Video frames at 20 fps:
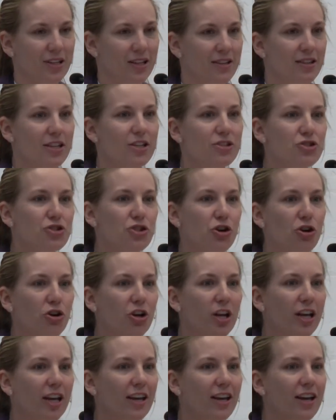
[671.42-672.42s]
This
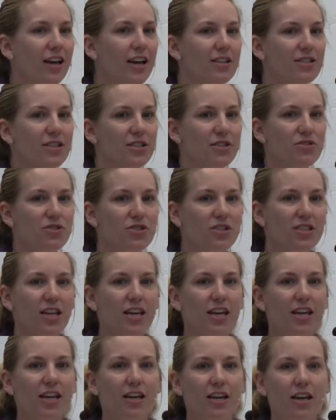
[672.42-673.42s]
journey to
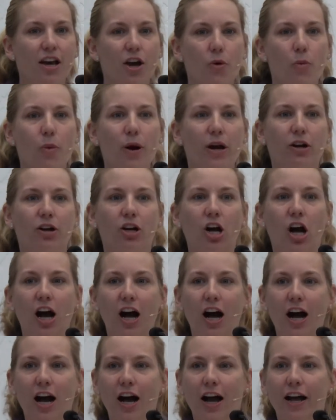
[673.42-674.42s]
see where
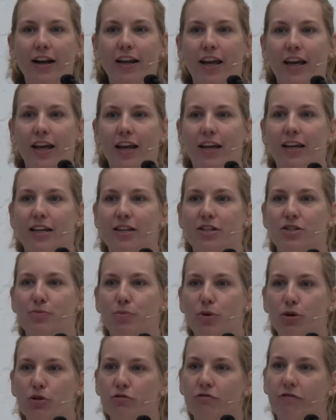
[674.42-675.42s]
God is
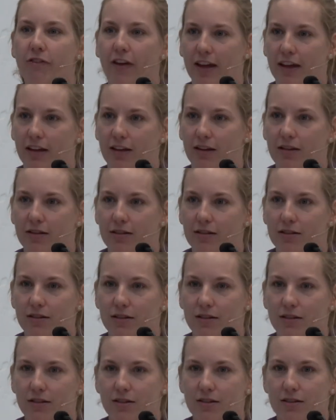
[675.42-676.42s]
moving.
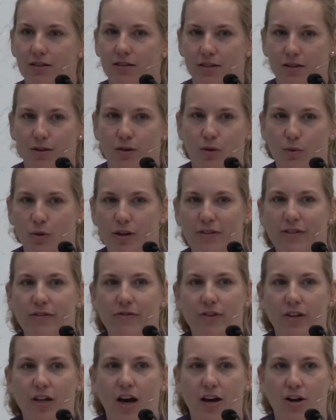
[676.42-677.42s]
We've
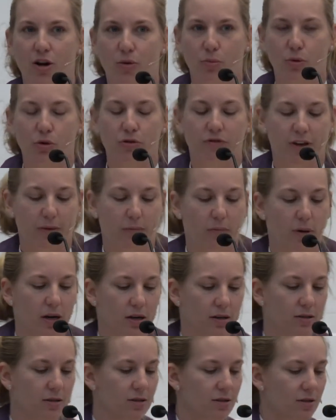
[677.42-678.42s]
even got our moving
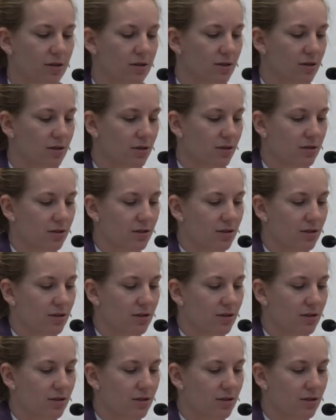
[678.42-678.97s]
boxes.